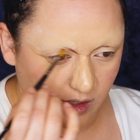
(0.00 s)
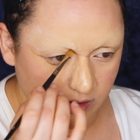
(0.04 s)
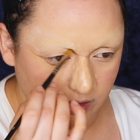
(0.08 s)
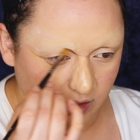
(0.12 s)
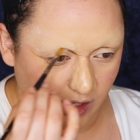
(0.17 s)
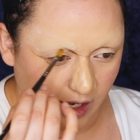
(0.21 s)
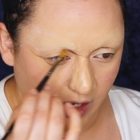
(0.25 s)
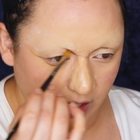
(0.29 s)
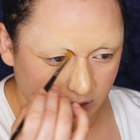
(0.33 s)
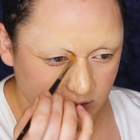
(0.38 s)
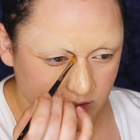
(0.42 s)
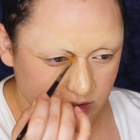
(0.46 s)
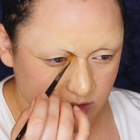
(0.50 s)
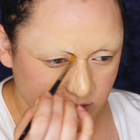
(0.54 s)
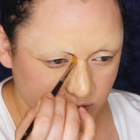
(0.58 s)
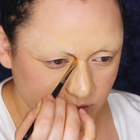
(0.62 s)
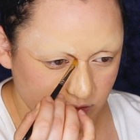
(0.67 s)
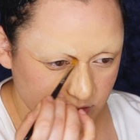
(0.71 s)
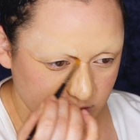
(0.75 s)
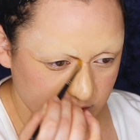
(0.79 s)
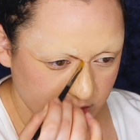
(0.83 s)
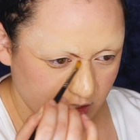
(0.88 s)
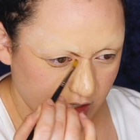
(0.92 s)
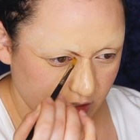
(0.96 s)
that I
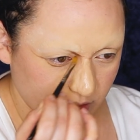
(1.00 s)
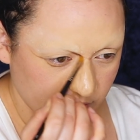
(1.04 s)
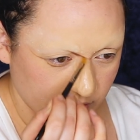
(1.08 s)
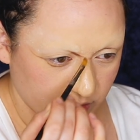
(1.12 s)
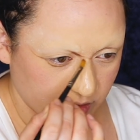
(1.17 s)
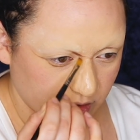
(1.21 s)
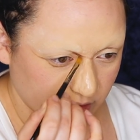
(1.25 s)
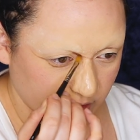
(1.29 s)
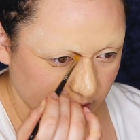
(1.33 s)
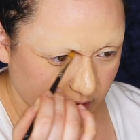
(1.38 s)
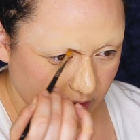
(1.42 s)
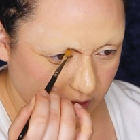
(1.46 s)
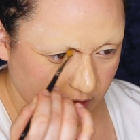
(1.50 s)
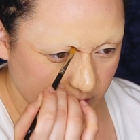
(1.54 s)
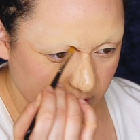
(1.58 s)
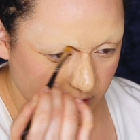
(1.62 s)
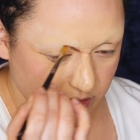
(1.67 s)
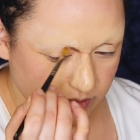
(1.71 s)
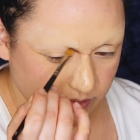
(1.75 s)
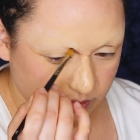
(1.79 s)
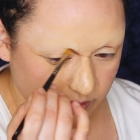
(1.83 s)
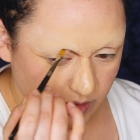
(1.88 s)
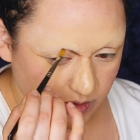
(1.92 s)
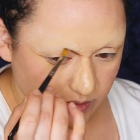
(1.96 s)
associate with her
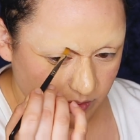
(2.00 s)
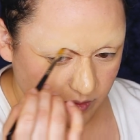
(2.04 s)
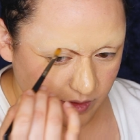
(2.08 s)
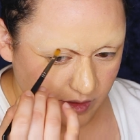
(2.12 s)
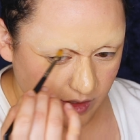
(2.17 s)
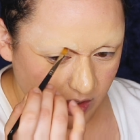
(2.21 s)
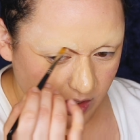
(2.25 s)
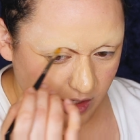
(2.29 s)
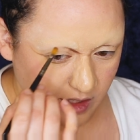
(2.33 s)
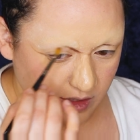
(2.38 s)
because we would